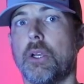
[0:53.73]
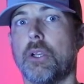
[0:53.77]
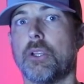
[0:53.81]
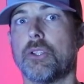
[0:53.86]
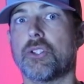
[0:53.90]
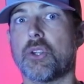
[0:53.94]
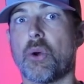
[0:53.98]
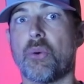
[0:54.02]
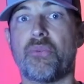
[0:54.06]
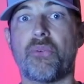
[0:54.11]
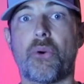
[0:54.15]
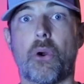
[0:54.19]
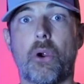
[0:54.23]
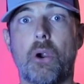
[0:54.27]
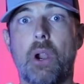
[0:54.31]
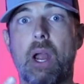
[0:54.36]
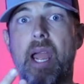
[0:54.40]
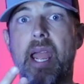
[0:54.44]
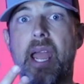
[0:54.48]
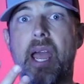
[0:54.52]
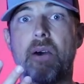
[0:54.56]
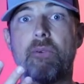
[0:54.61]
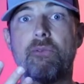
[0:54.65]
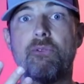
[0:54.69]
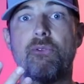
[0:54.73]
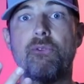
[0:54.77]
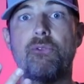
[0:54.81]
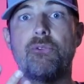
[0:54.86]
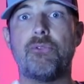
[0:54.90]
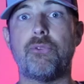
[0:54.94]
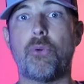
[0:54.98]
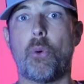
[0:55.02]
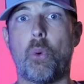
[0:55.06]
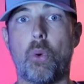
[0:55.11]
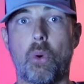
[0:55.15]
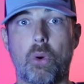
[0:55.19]
So far, I have
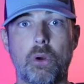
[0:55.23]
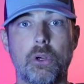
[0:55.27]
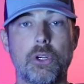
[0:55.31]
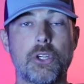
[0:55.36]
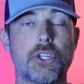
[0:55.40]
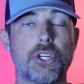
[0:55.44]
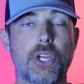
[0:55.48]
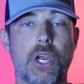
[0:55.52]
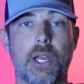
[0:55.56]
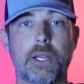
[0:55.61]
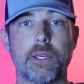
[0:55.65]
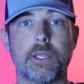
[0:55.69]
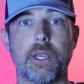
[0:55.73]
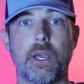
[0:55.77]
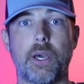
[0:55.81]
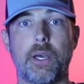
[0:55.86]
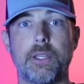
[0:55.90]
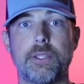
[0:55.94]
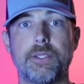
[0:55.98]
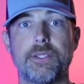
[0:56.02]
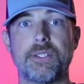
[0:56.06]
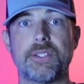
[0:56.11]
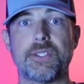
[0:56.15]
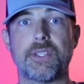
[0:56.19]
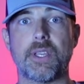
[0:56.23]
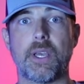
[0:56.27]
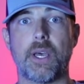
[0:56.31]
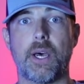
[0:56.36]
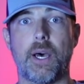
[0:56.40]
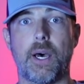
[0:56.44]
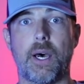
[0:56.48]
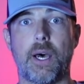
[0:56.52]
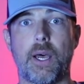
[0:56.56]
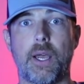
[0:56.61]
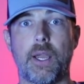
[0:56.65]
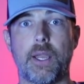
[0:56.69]
4 shotguns
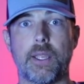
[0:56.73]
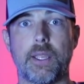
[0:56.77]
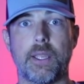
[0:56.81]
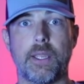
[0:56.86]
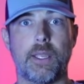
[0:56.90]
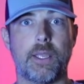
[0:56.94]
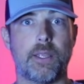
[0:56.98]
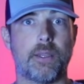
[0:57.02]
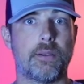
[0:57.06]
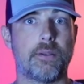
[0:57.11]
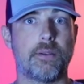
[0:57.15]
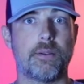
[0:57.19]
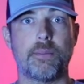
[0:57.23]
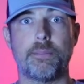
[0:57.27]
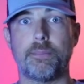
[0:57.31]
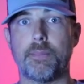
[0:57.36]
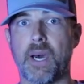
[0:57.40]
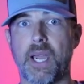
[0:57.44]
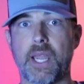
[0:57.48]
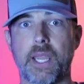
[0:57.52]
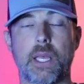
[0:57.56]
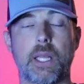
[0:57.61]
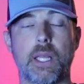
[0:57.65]
in my